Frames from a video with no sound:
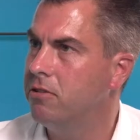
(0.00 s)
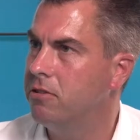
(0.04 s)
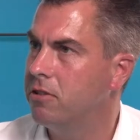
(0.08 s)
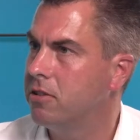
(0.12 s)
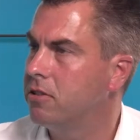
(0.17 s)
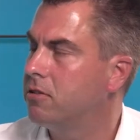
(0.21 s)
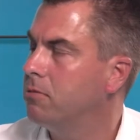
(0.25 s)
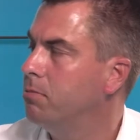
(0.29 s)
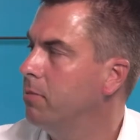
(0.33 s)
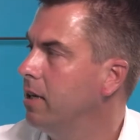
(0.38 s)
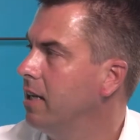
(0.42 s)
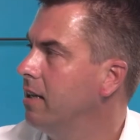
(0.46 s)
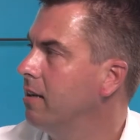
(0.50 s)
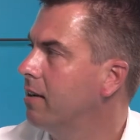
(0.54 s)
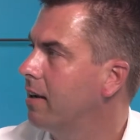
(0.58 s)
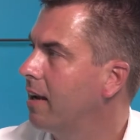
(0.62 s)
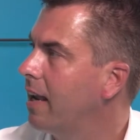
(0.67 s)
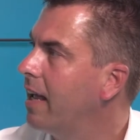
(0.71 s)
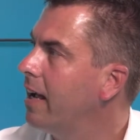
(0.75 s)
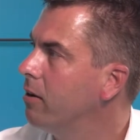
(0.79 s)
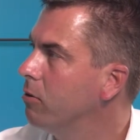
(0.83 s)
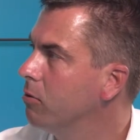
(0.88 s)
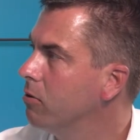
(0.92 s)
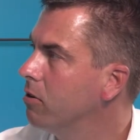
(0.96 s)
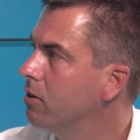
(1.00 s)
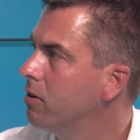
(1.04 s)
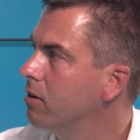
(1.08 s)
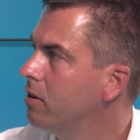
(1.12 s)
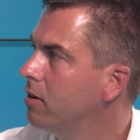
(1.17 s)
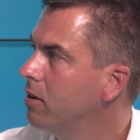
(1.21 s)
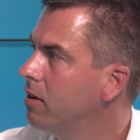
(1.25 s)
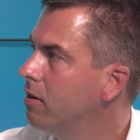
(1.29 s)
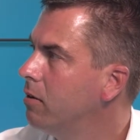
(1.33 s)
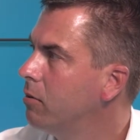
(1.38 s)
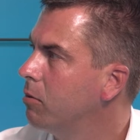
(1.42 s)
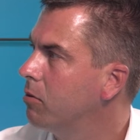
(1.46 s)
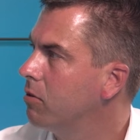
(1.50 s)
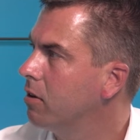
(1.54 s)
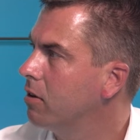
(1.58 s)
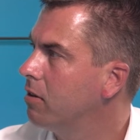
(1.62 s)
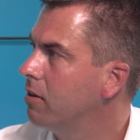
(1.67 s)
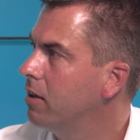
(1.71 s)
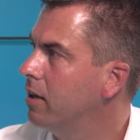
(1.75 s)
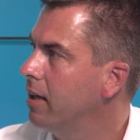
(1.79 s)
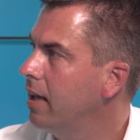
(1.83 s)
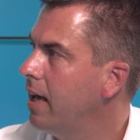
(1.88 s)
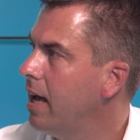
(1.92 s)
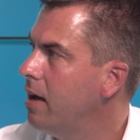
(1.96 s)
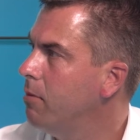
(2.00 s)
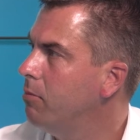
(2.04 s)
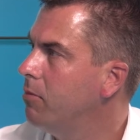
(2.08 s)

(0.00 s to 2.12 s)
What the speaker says: doesn't just mean cloud, because I think